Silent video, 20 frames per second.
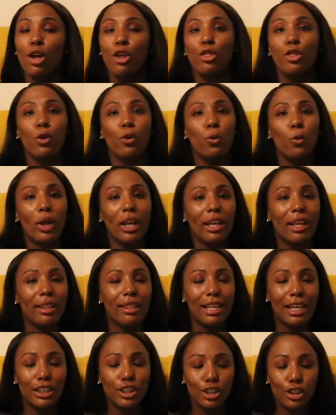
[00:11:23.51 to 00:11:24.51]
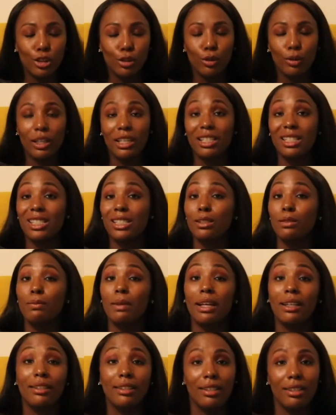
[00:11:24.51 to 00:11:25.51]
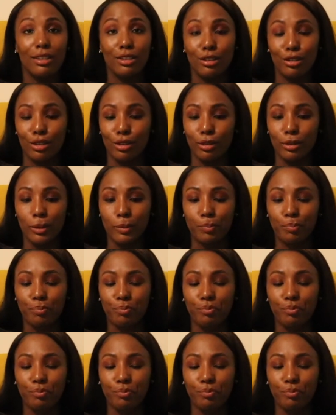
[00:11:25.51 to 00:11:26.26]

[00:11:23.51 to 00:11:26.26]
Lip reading: the way that you expected it to.